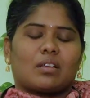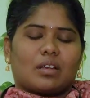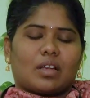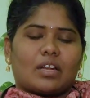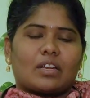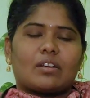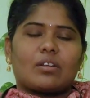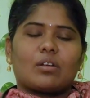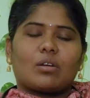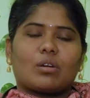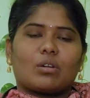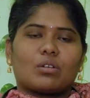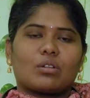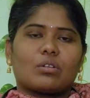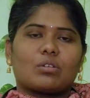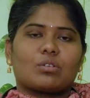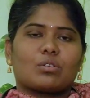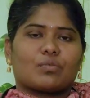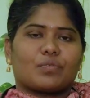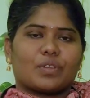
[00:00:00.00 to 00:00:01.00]

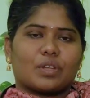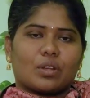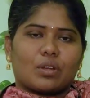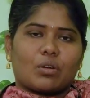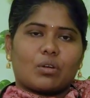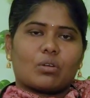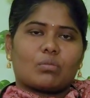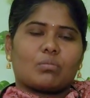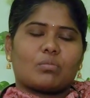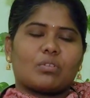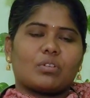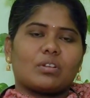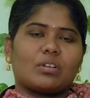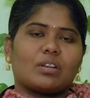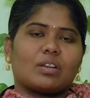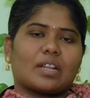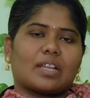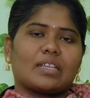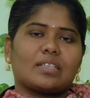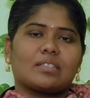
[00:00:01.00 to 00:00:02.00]
adrenocorticotropic hormone,
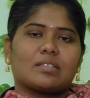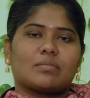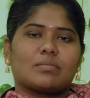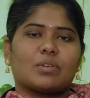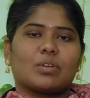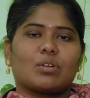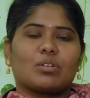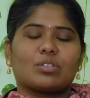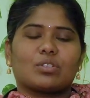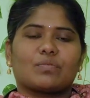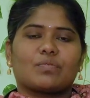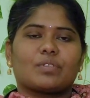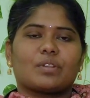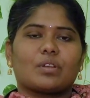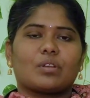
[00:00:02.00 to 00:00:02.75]
raised because of a